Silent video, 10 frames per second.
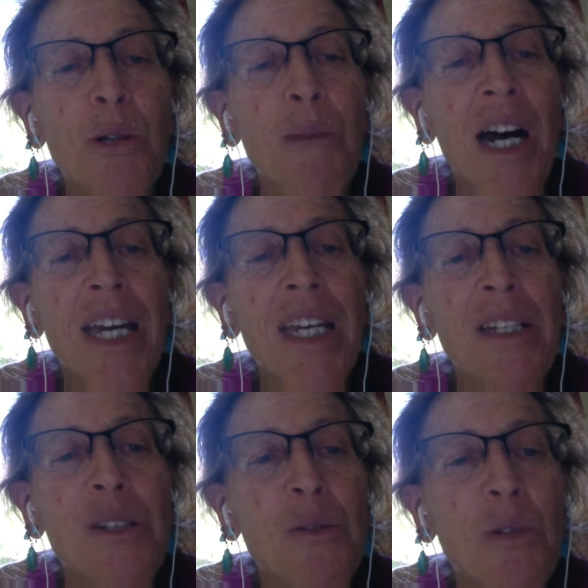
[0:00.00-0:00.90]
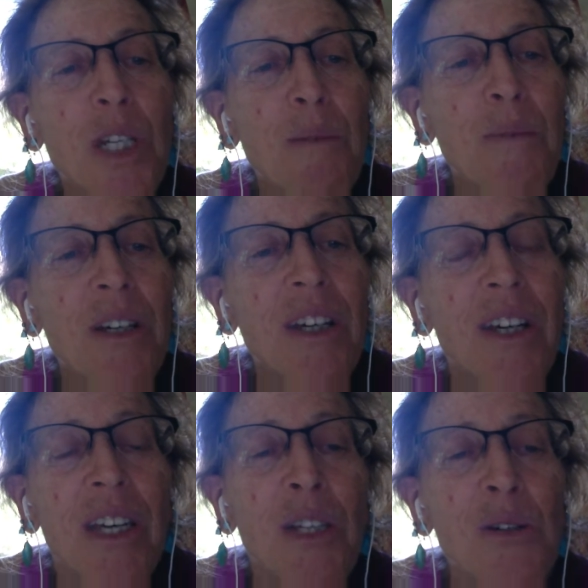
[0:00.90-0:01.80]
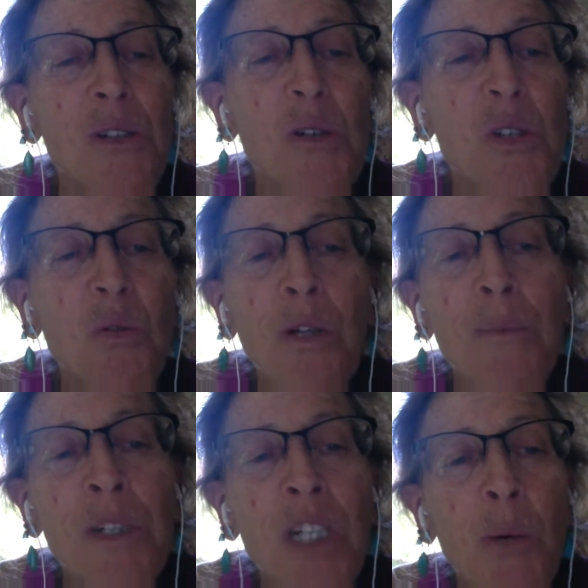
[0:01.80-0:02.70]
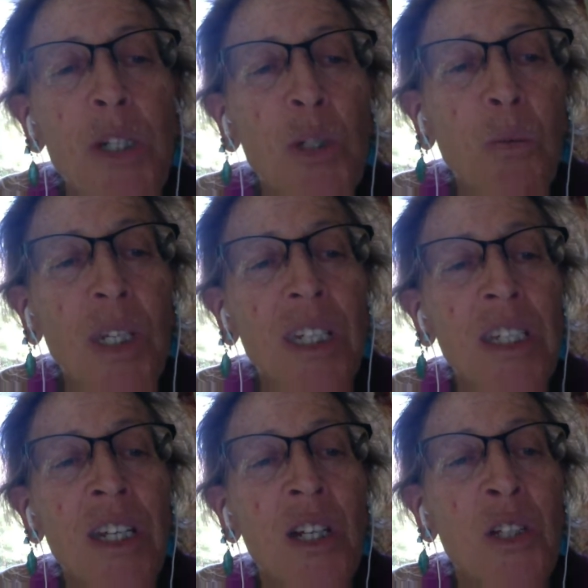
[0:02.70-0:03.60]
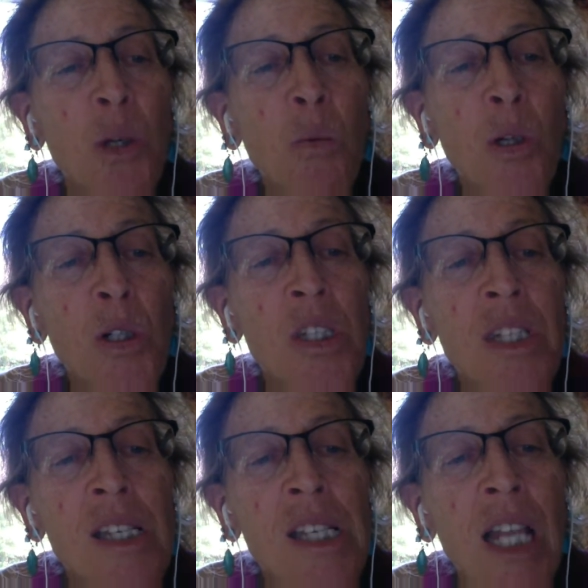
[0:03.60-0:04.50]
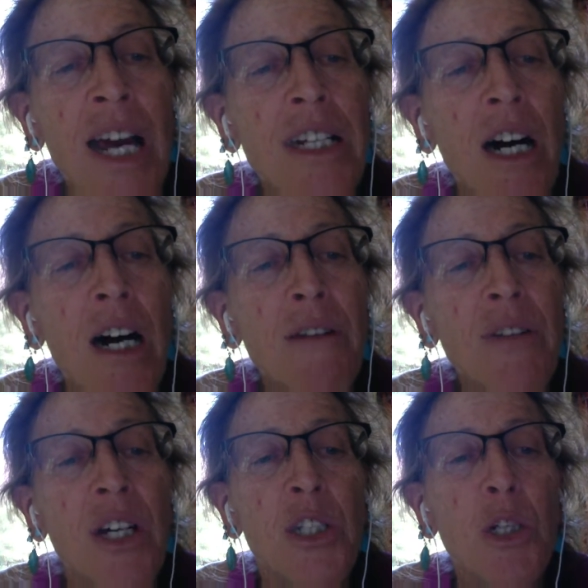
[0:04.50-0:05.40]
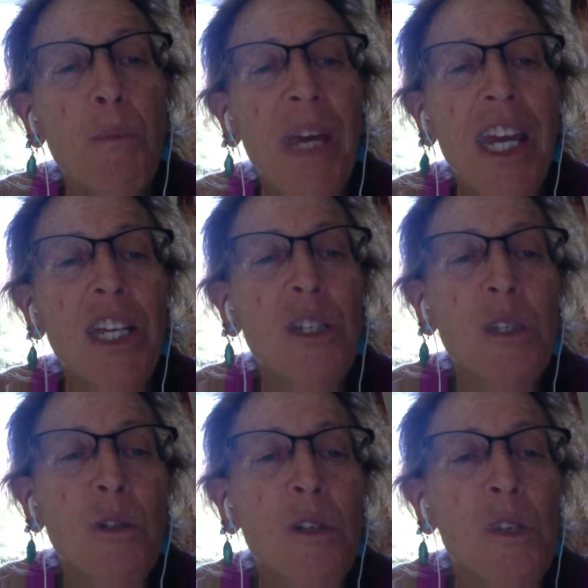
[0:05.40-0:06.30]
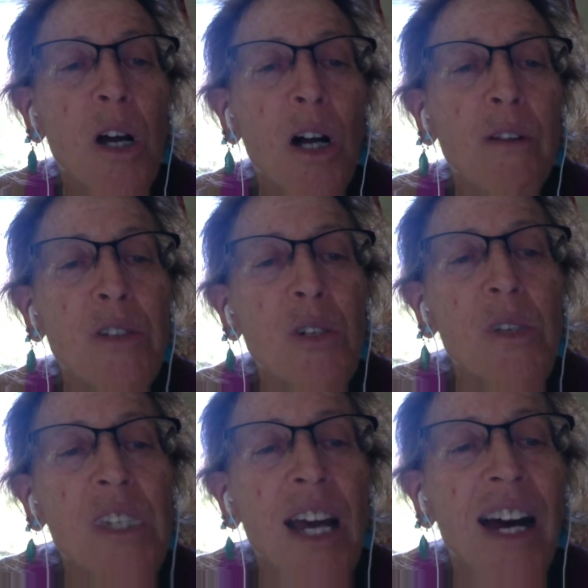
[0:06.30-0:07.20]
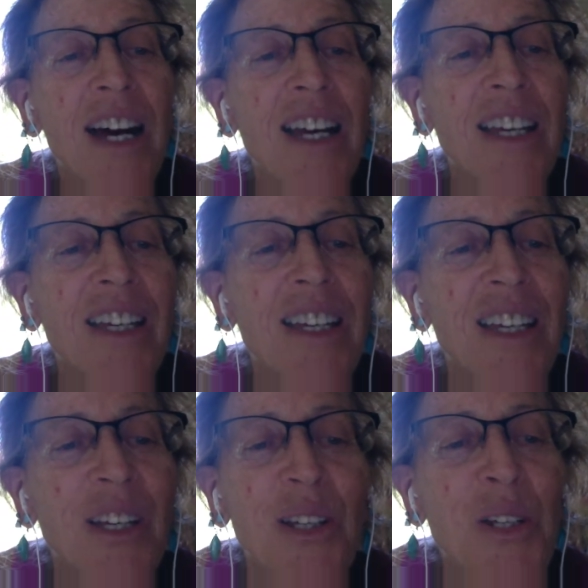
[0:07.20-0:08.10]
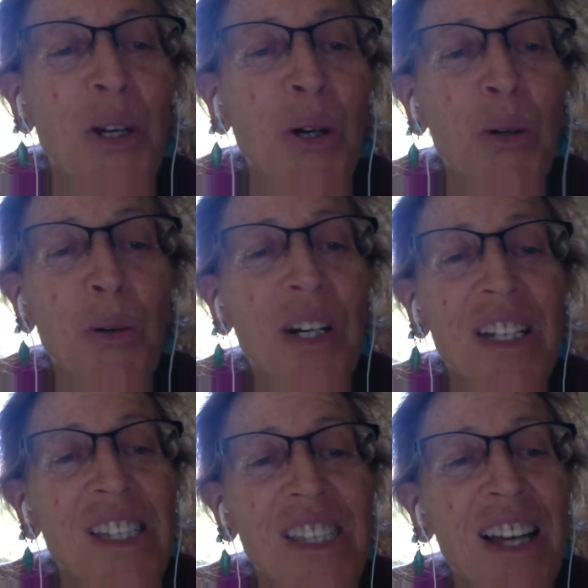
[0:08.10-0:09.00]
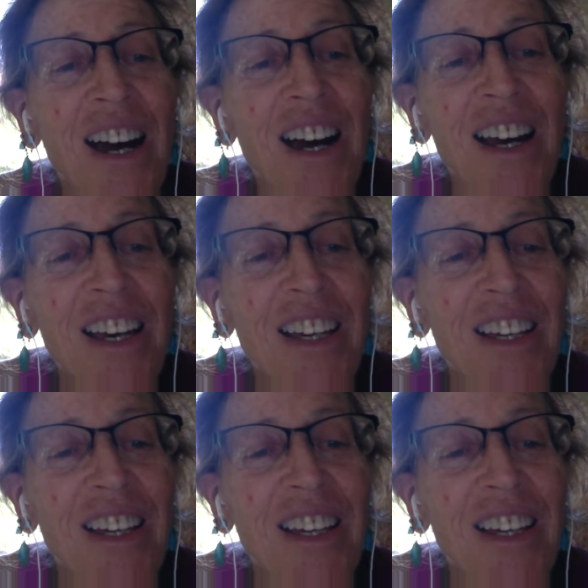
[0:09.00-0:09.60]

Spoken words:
mind stream. There is no script, no one to read it, no words to slide off, no pages to dissolve into sky. No sky.